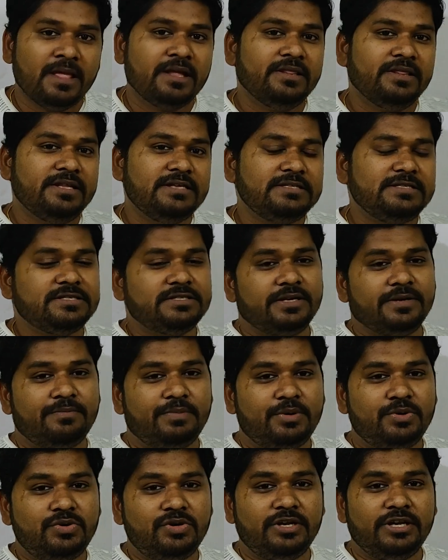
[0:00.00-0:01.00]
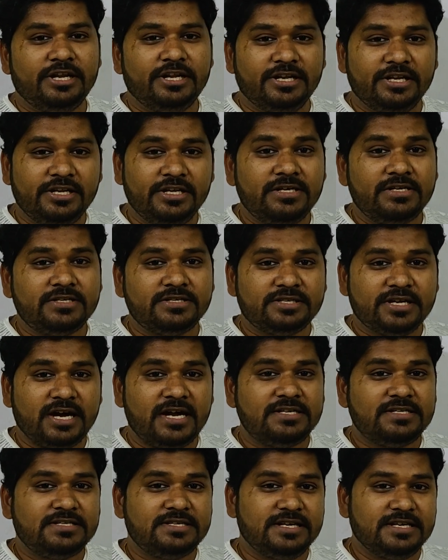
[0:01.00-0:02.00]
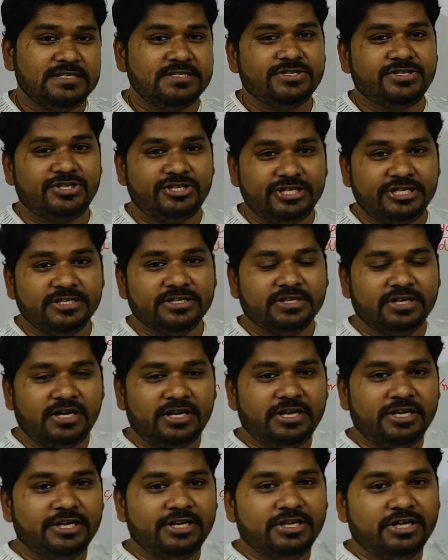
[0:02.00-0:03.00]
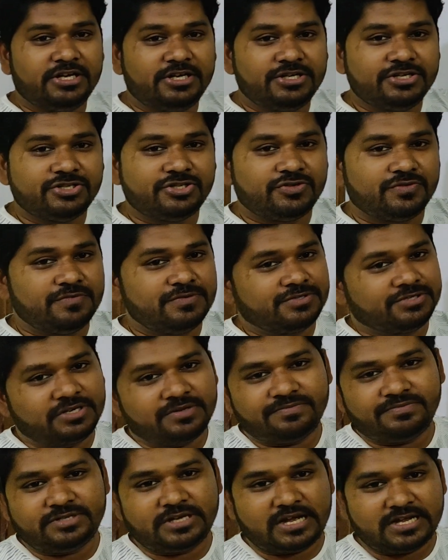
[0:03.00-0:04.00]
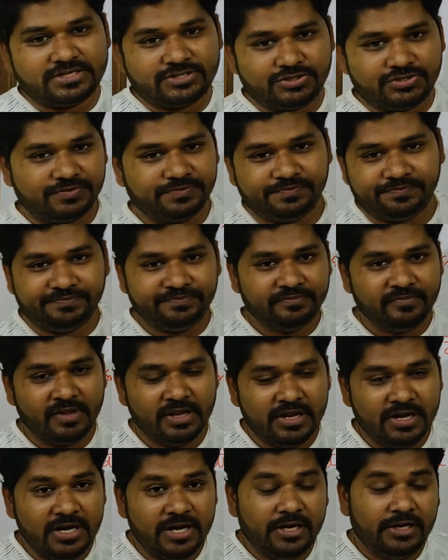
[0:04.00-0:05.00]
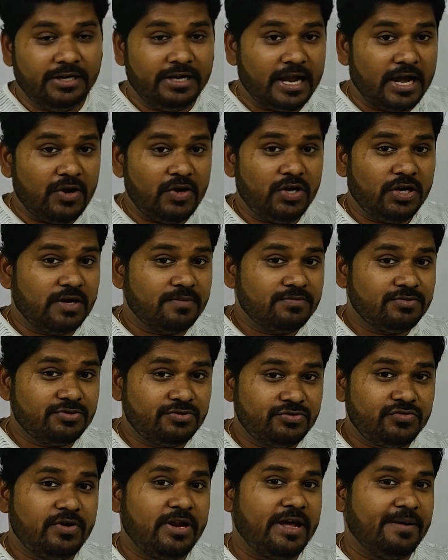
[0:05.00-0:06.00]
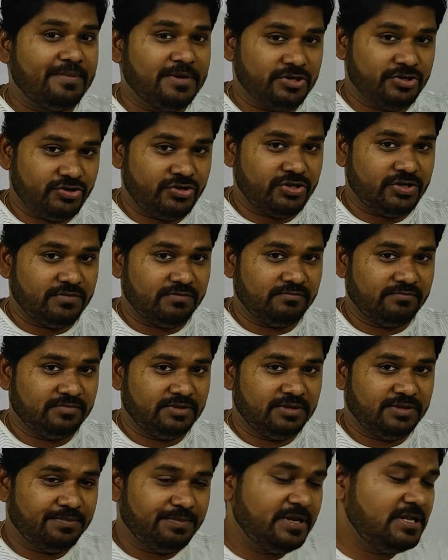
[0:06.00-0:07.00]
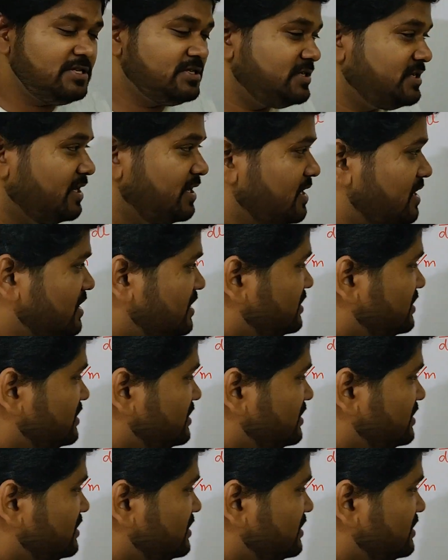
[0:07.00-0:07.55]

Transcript: This is about linear charge density or linear distribution of charge. Now we come to two dimension, means